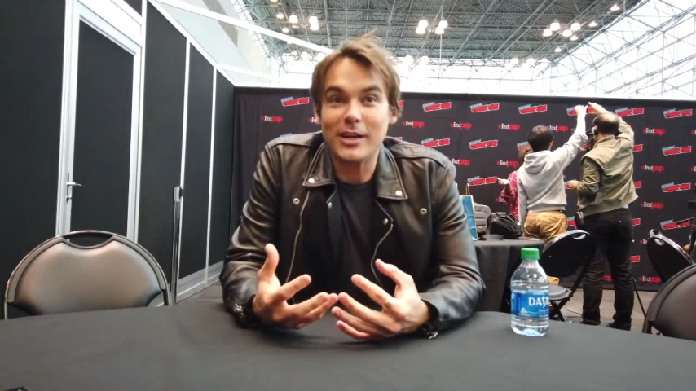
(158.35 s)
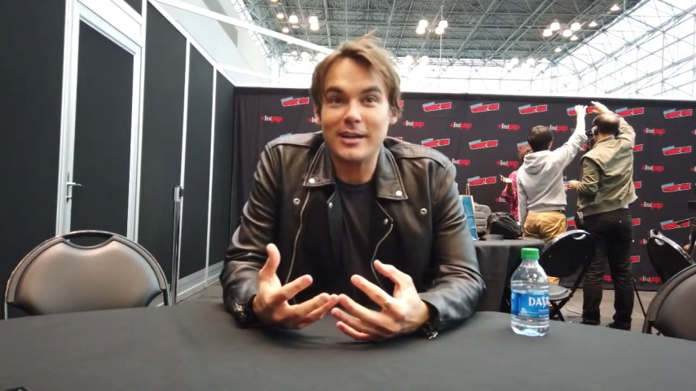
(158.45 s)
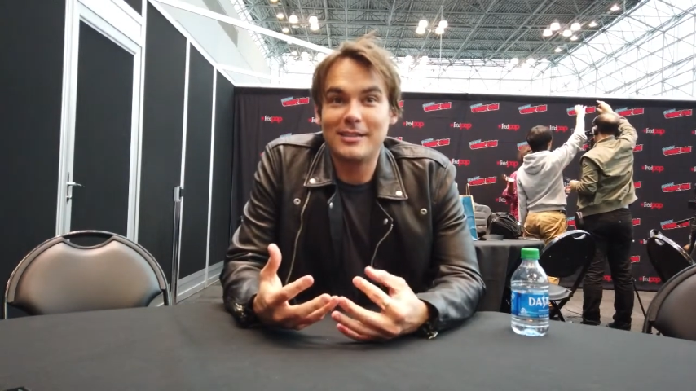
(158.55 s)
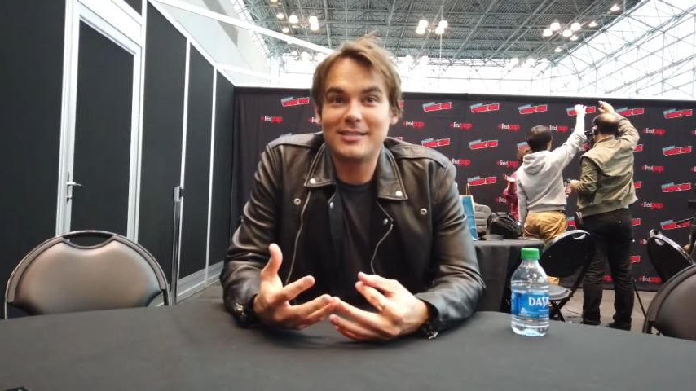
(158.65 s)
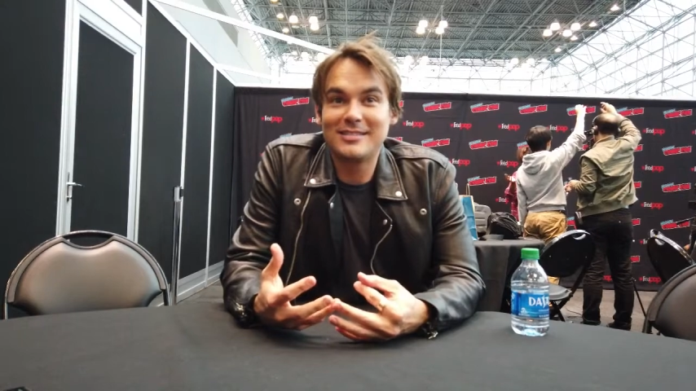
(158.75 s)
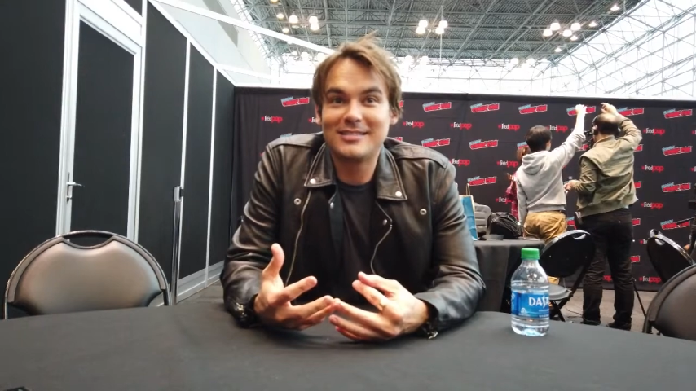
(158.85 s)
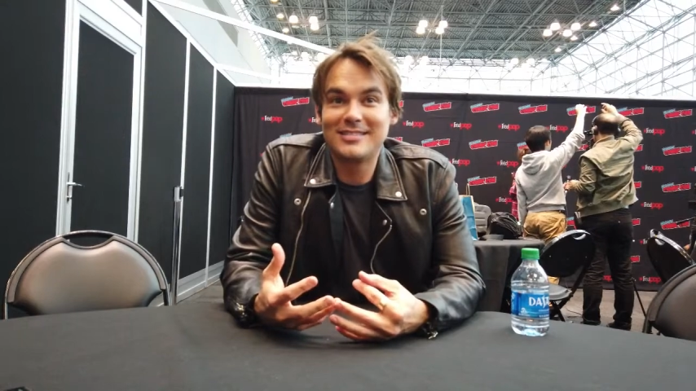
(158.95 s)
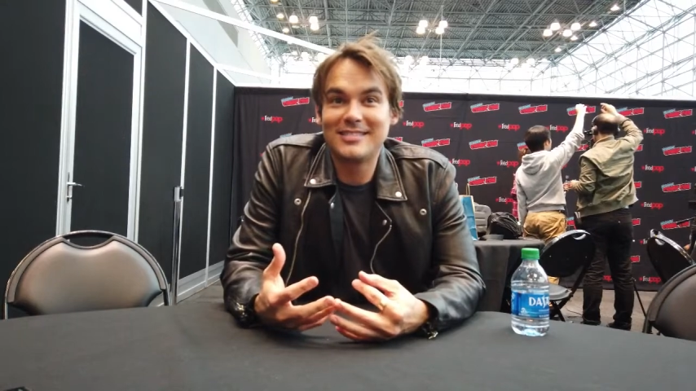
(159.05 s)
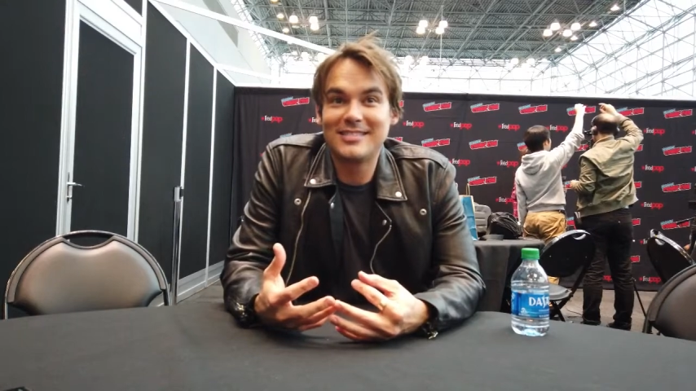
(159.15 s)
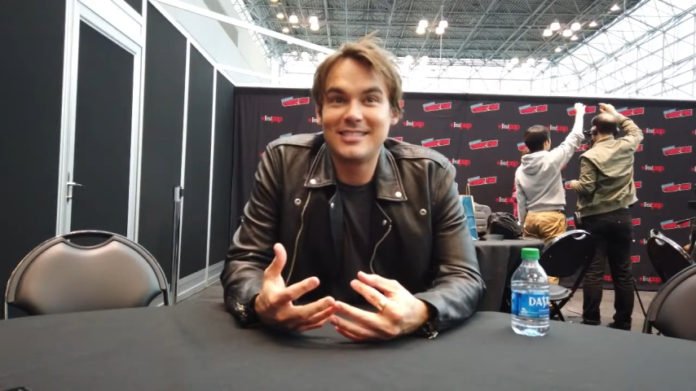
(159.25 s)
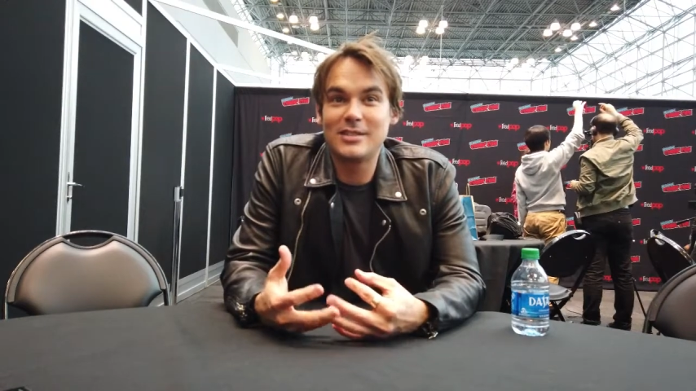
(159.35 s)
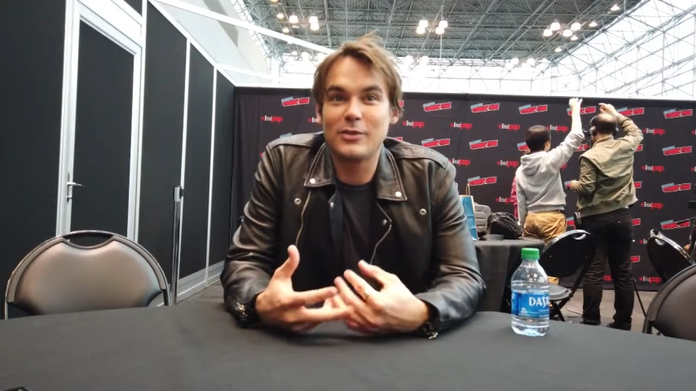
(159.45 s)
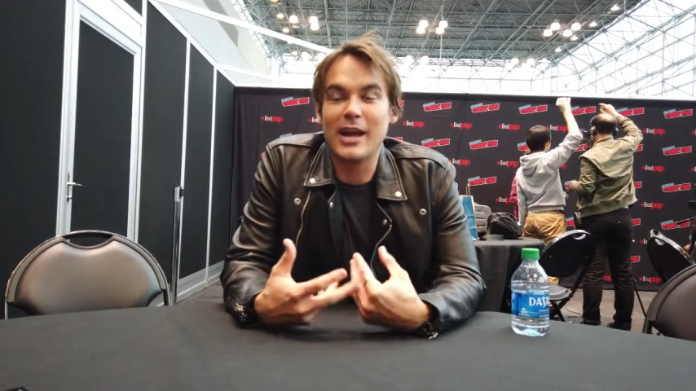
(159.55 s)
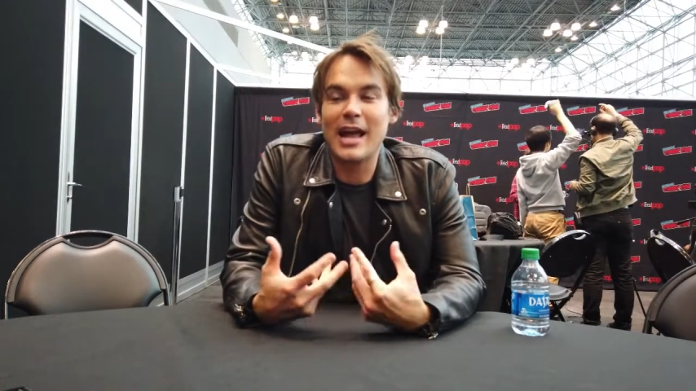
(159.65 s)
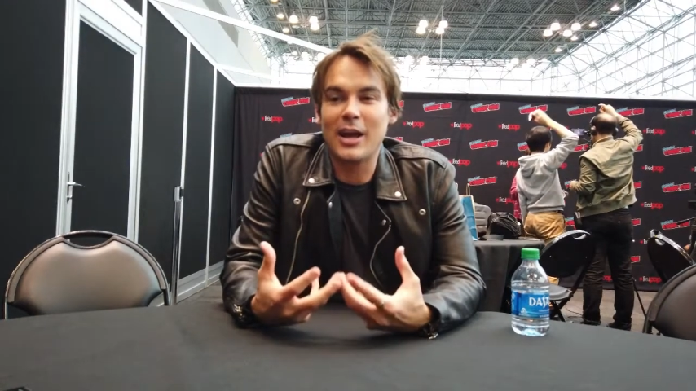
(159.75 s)
He's
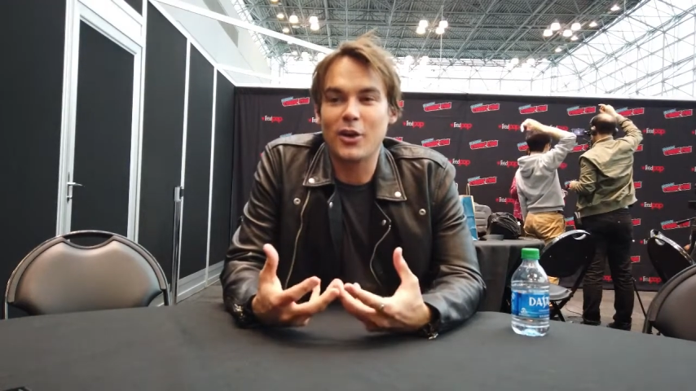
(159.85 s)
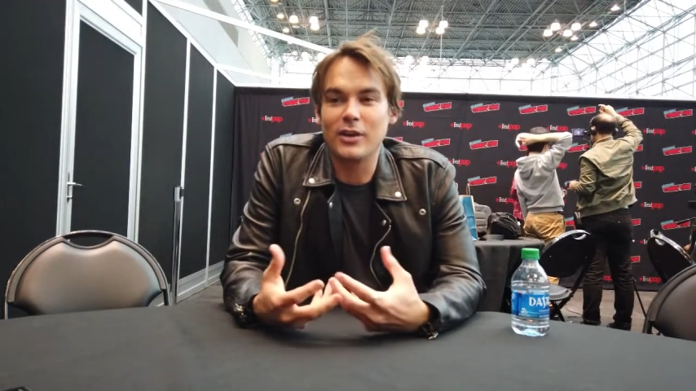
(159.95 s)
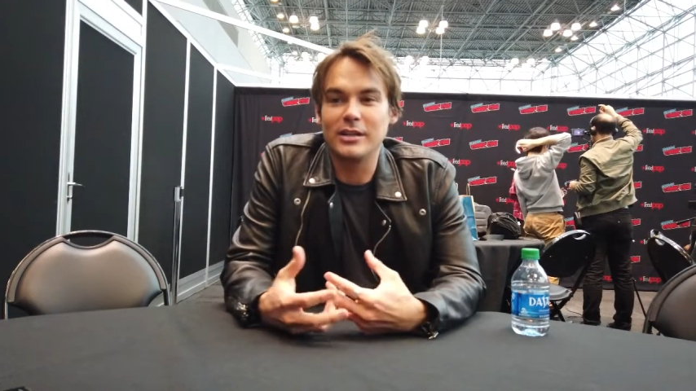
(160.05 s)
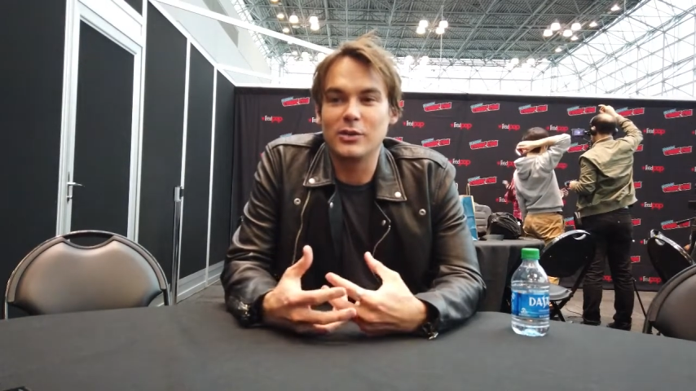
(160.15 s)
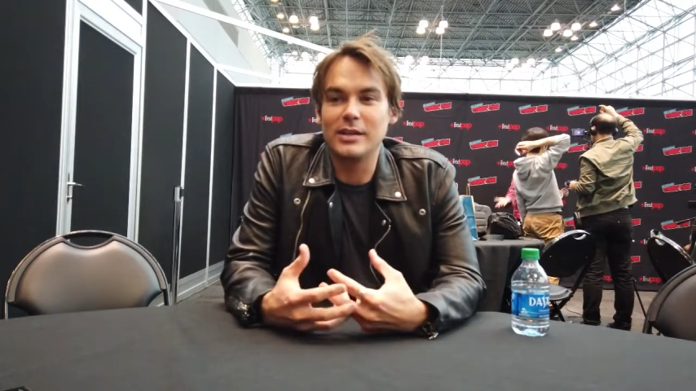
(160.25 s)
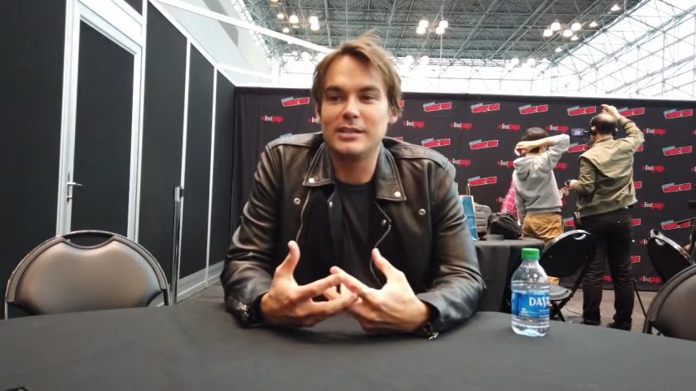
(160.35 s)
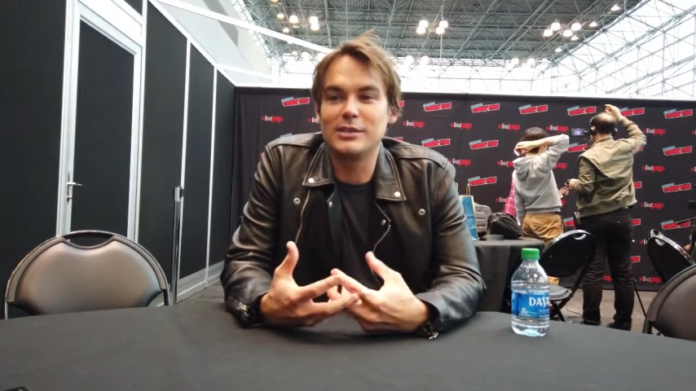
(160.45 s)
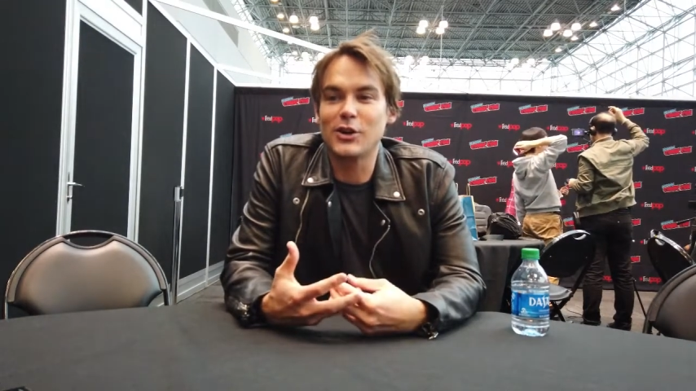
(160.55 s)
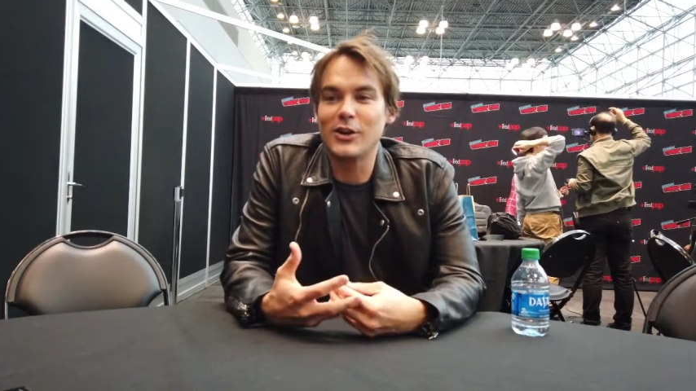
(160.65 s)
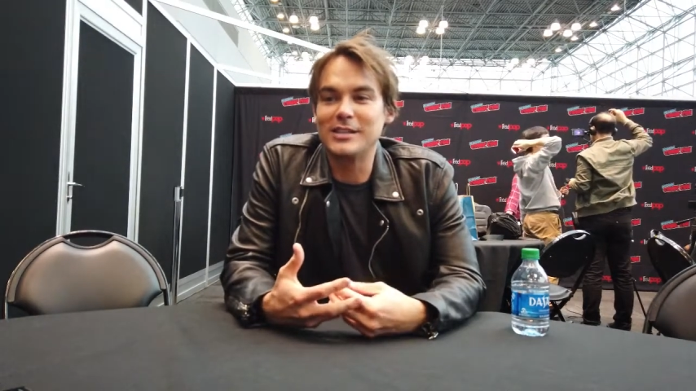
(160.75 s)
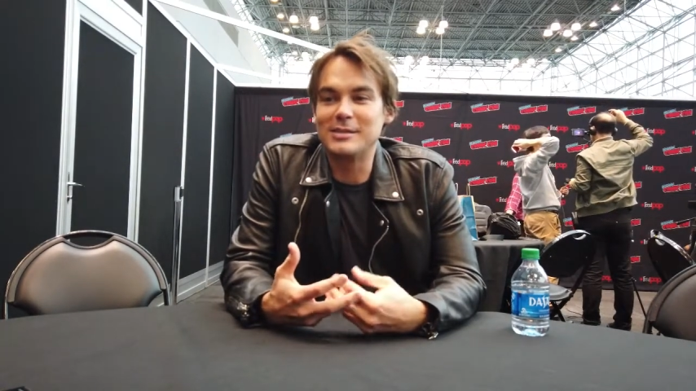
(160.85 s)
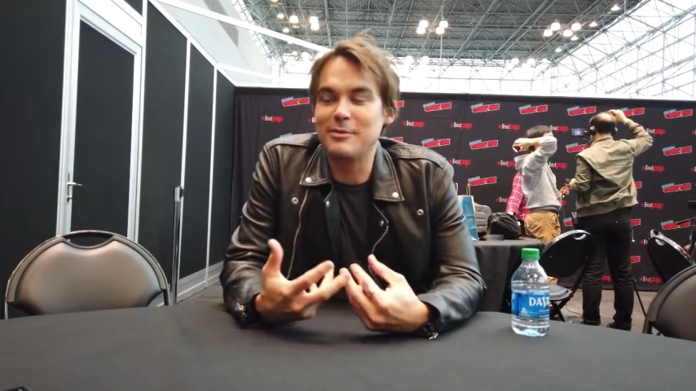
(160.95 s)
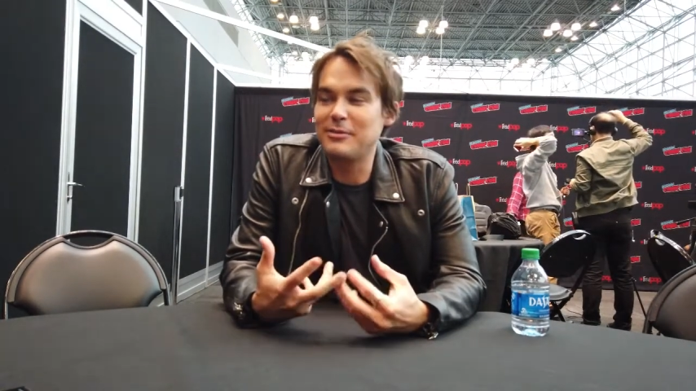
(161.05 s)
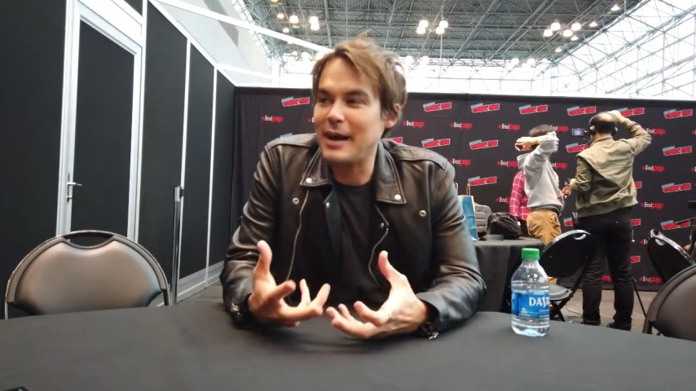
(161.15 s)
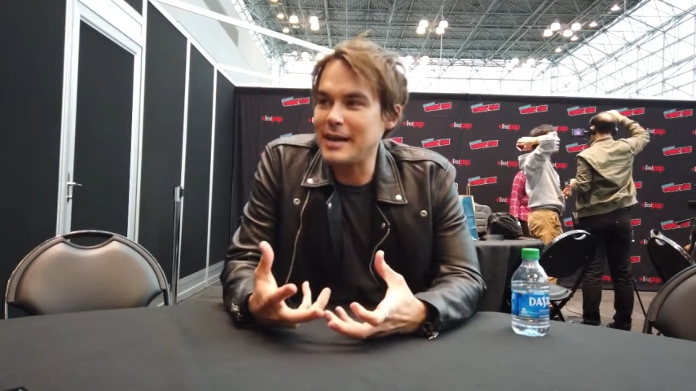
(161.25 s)
very angry. So he's starting some
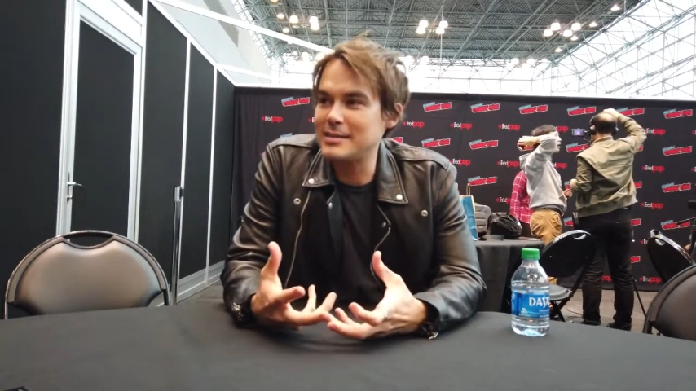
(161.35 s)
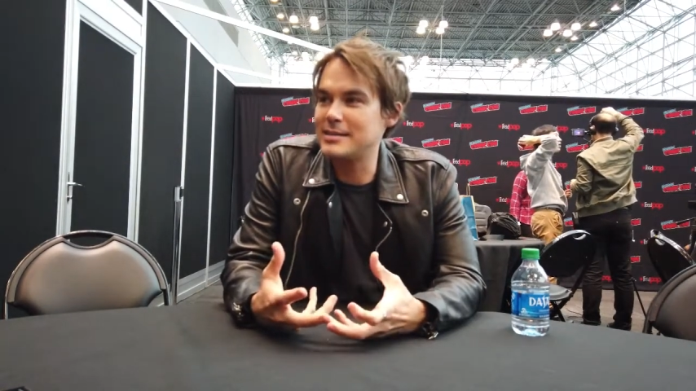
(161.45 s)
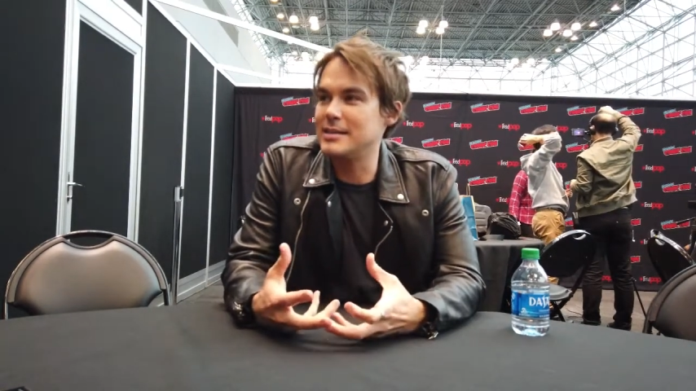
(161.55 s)
fights.